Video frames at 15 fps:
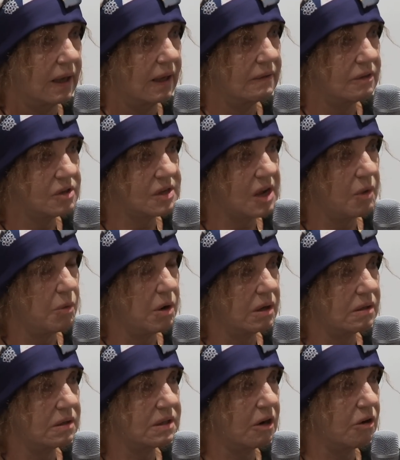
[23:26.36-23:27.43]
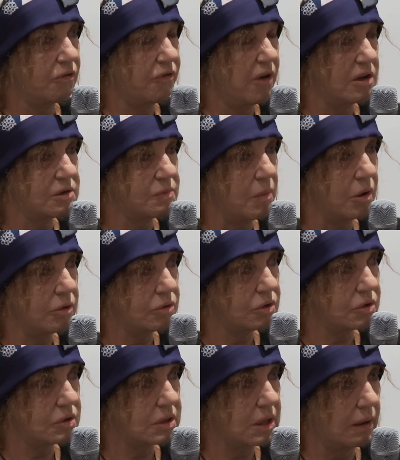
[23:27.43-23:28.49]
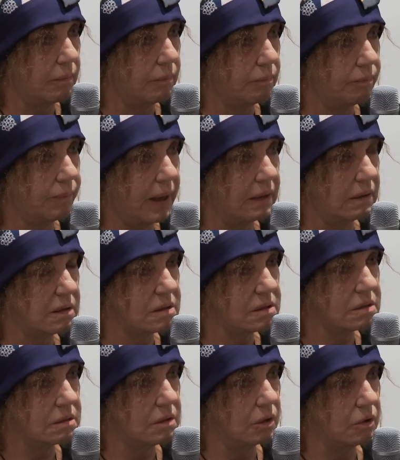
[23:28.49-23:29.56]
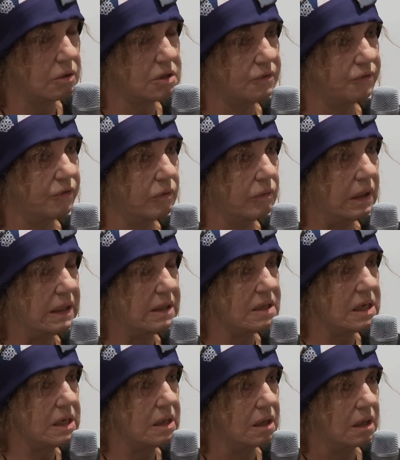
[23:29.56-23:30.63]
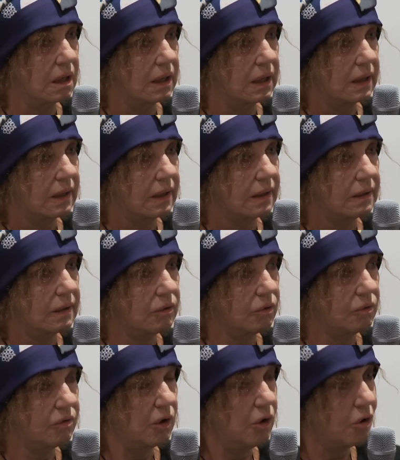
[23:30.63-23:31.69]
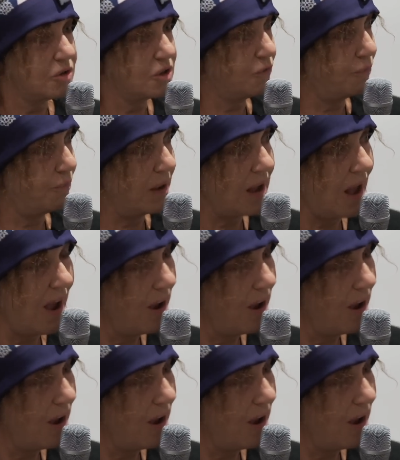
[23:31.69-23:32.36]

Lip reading: In the same way that it terrifies most painters, the loss of virility, you know, the loss of being